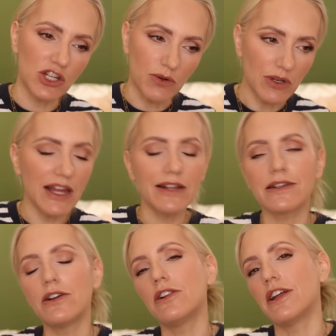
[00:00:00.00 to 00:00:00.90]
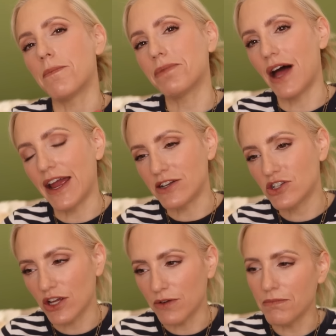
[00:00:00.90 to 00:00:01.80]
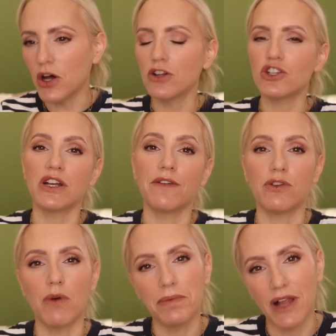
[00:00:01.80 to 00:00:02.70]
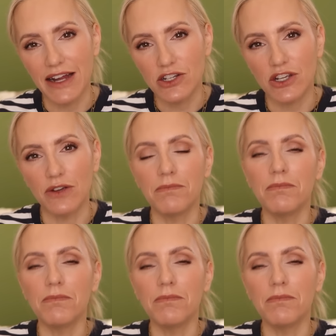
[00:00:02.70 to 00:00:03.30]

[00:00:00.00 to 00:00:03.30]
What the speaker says: too little and applying too much. And if you apply too